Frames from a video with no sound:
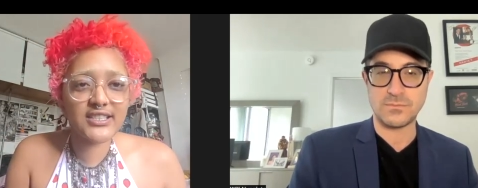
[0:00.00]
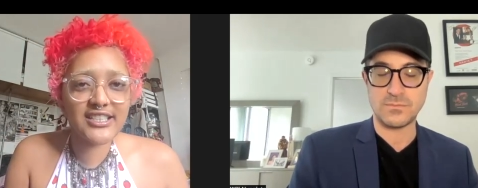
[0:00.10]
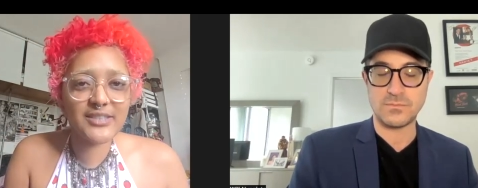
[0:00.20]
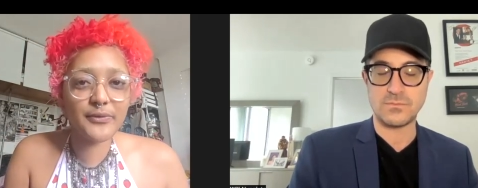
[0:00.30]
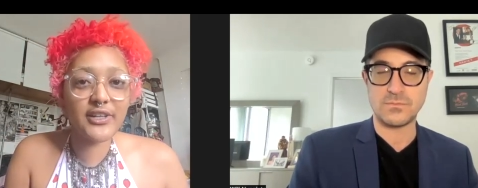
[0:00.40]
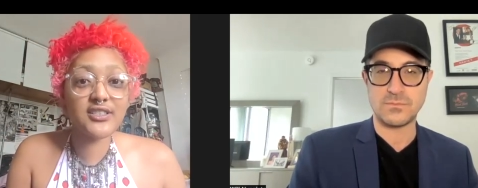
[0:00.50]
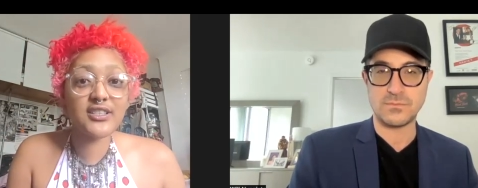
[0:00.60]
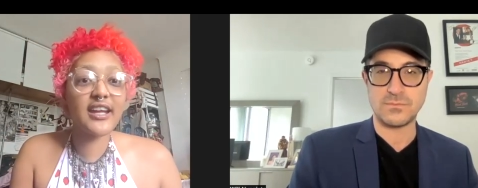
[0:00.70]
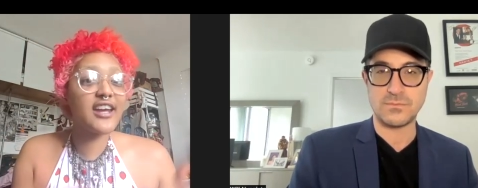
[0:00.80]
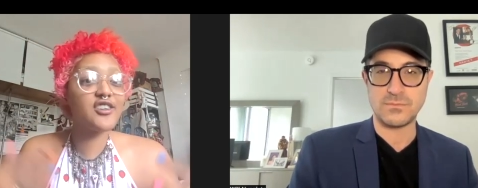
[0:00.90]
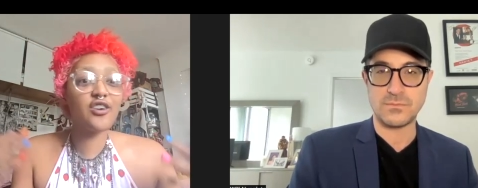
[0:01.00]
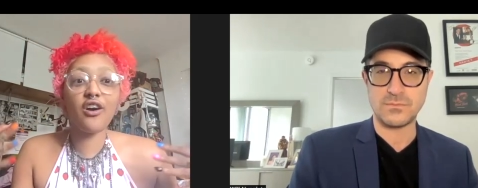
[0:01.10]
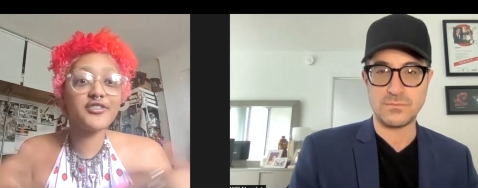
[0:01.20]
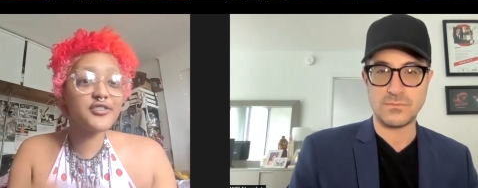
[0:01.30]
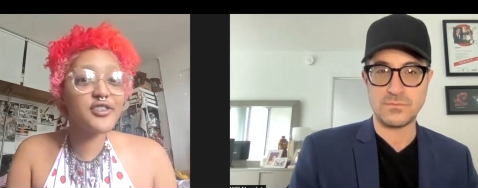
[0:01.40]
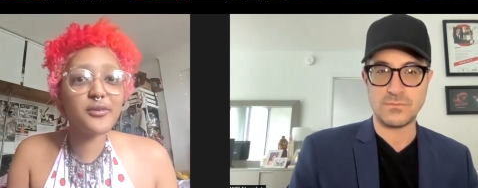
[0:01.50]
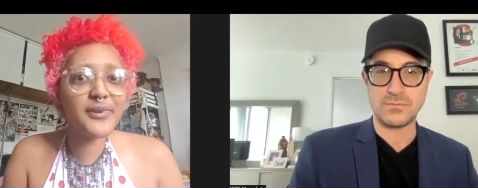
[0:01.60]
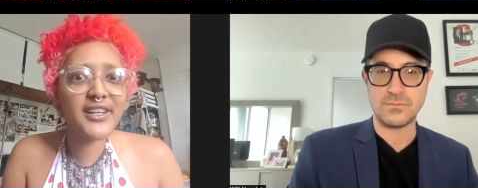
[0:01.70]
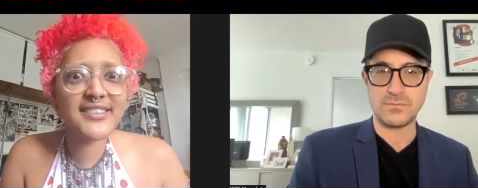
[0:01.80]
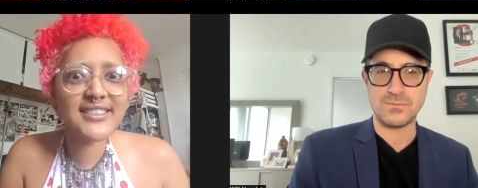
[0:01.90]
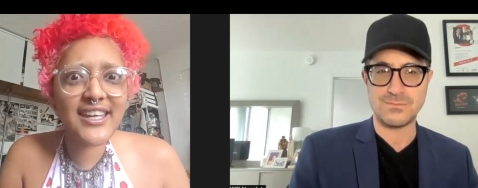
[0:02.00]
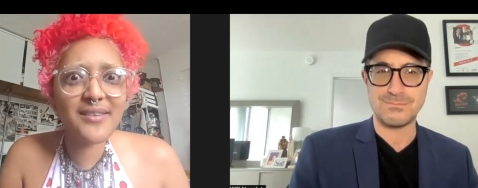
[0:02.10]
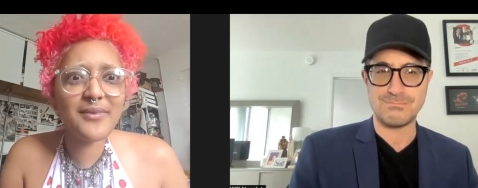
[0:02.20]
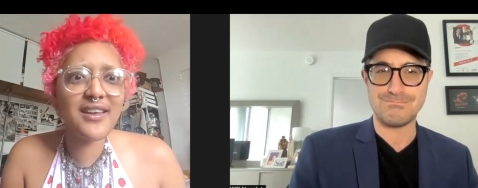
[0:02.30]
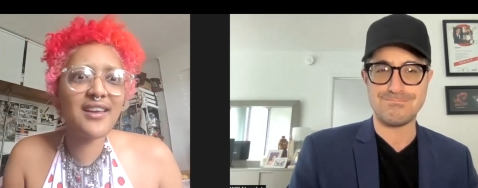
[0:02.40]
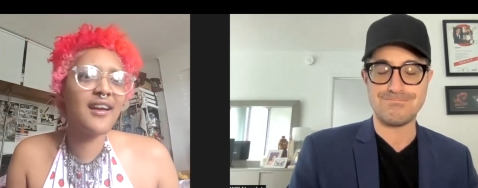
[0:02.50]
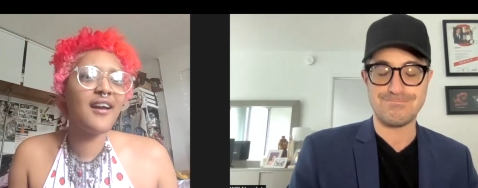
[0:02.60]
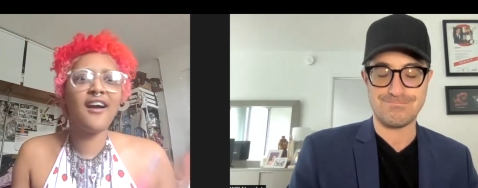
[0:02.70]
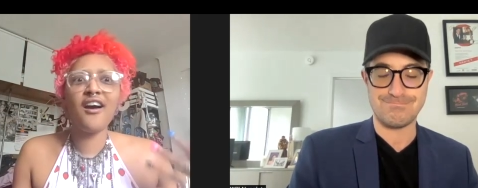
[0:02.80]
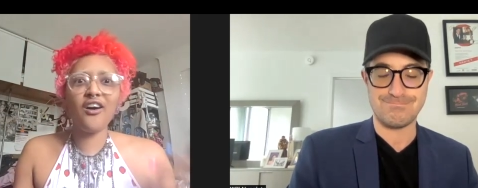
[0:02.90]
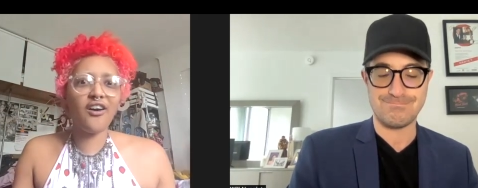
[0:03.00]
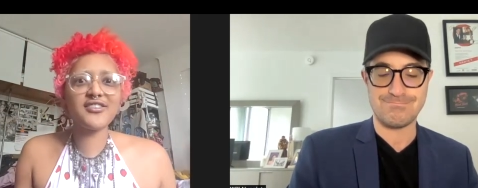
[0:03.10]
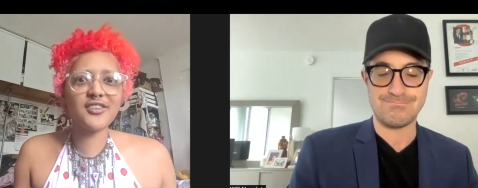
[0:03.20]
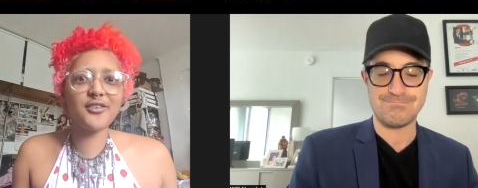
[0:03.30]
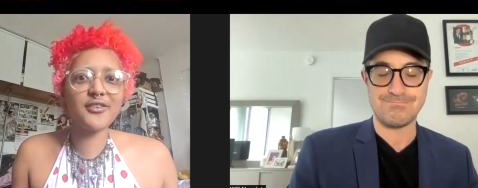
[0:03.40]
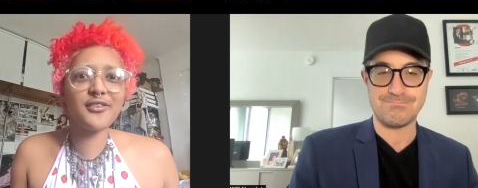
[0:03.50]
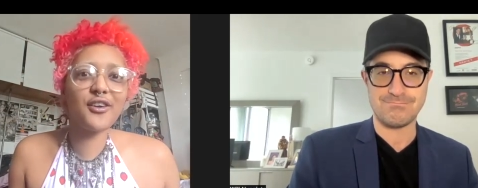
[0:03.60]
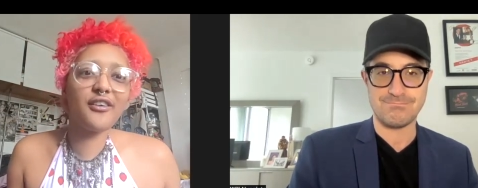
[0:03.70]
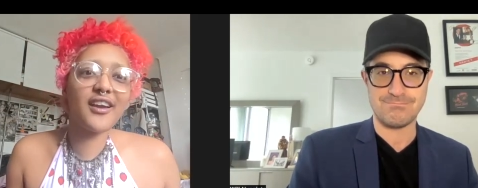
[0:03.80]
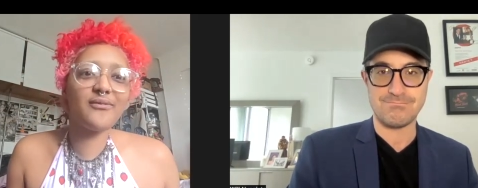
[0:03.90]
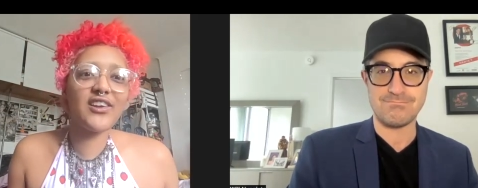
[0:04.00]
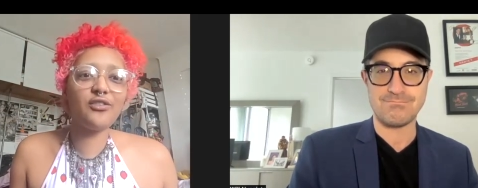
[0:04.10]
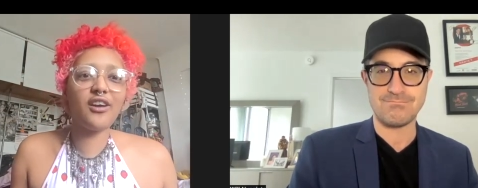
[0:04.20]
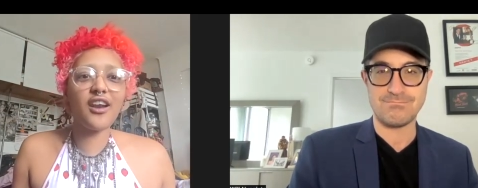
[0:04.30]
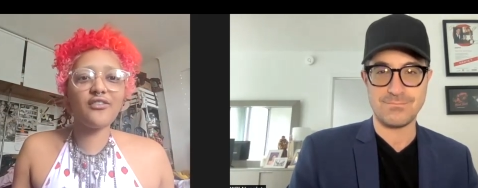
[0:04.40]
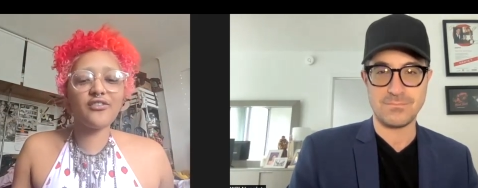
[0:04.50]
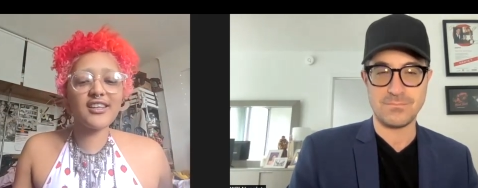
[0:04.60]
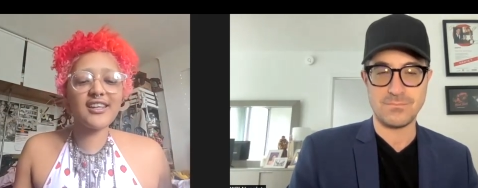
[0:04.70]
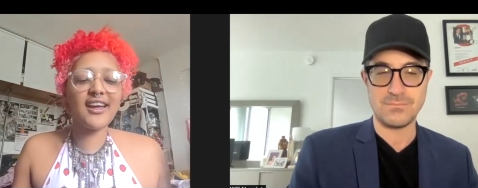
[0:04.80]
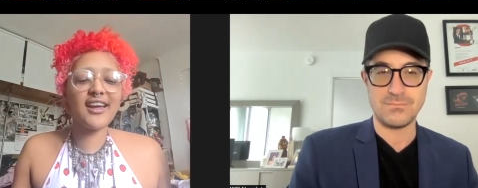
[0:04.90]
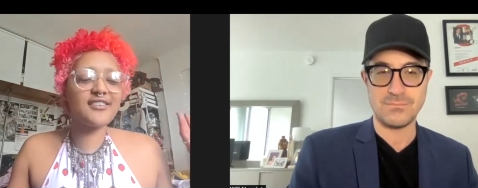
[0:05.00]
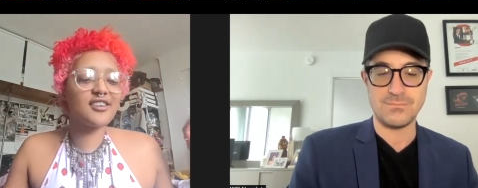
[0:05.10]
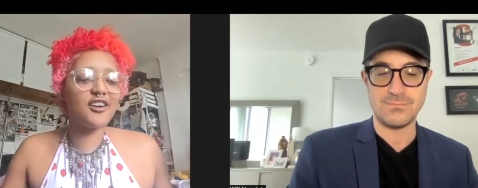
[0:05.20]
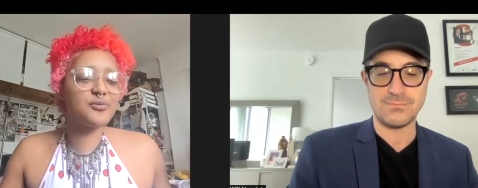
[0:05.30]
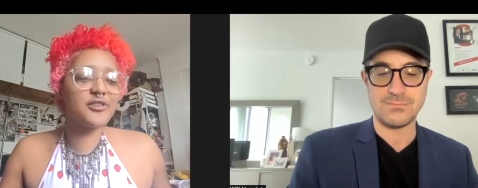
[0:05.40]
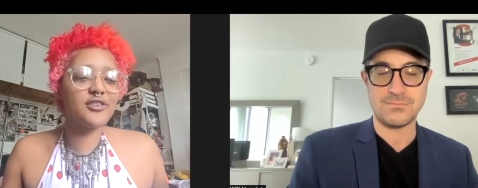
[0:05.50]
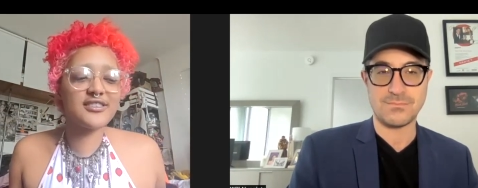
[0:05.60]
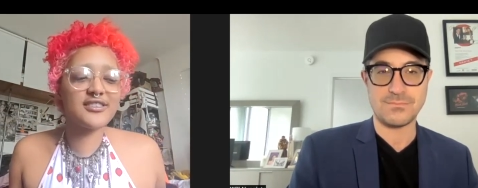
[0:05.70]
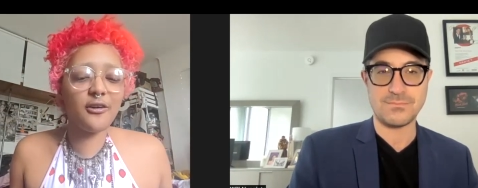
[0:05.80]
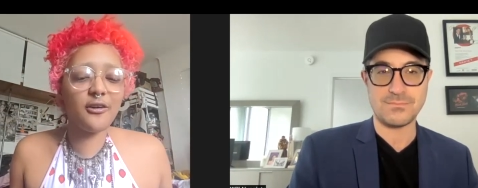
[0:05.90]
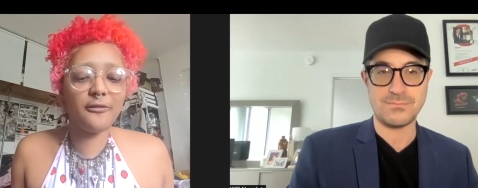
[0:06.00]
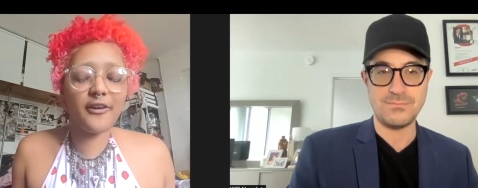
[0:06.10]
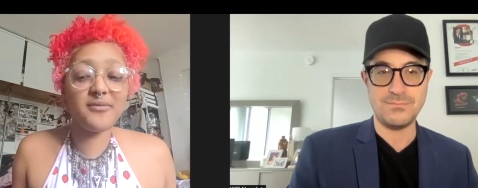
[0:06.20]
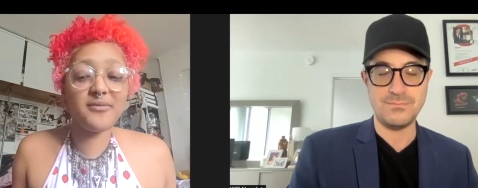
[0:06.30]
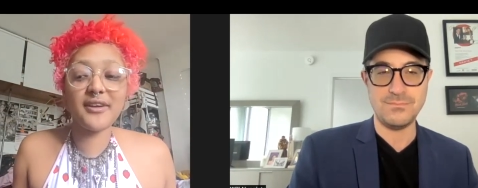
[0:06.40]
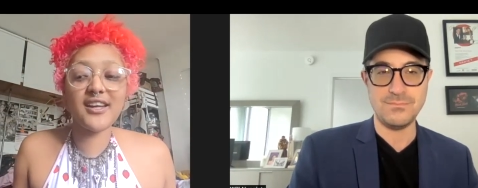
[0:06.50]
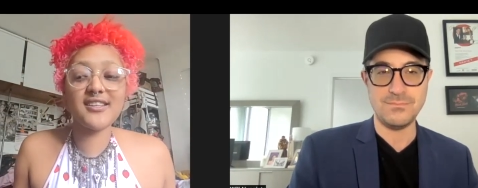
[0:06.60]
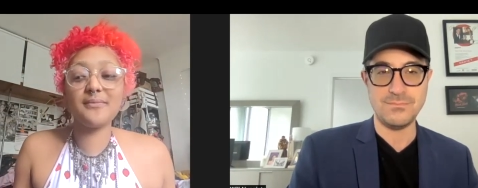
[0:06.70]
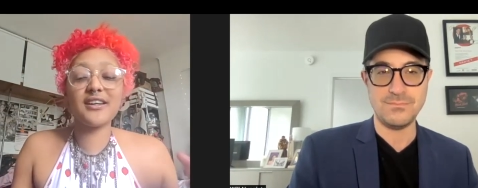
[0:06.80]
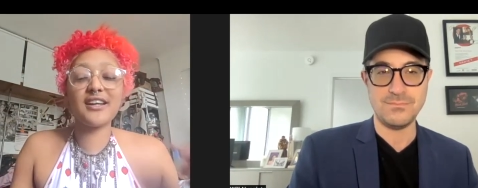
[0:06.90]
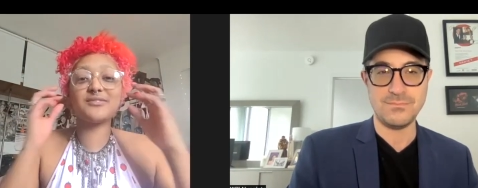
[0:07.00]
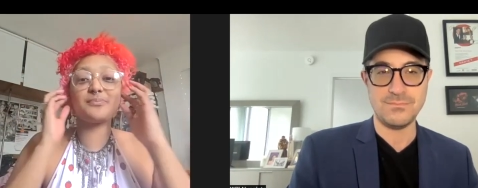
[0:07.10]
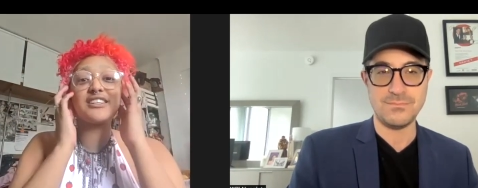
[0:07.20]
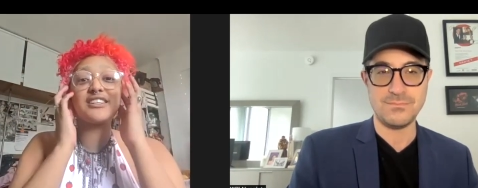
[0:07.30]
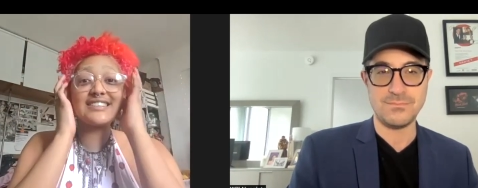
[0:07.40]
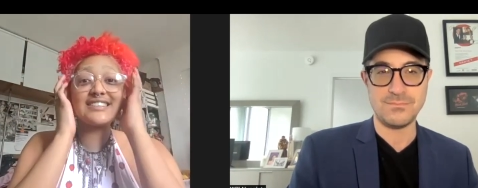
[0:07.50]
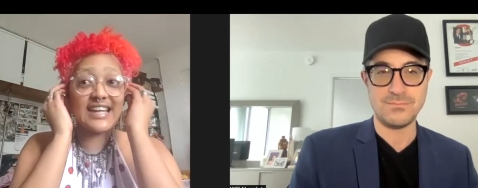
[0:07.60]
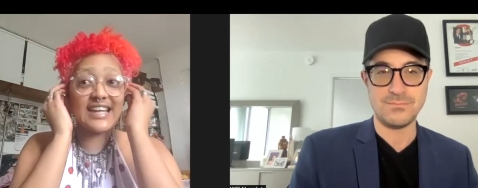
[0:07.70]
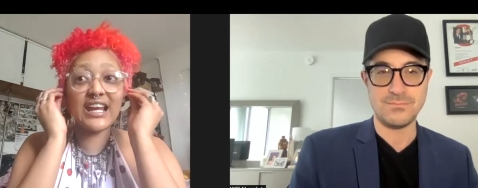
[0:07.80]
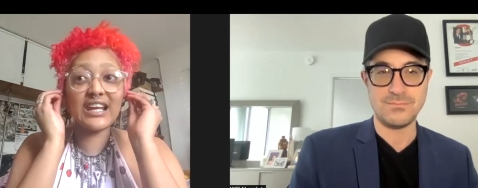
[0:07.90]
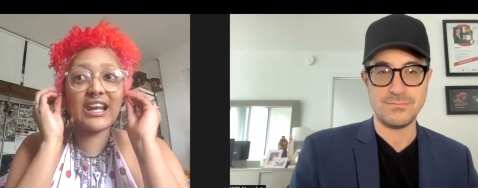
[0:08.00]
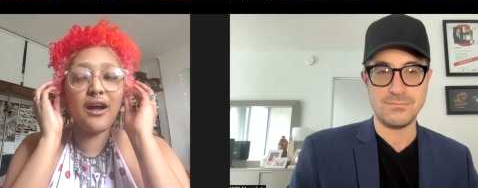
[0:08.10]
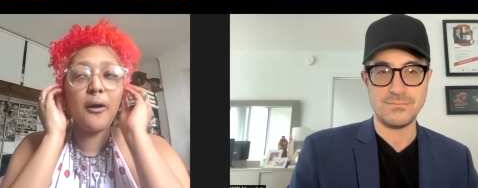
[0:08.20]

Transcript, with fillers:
Speaker 1: inspiration, and you're also your biggest enemy. Also, you know what I mean. You got to really get in touch with yourself. Um, the pandemic has been insane,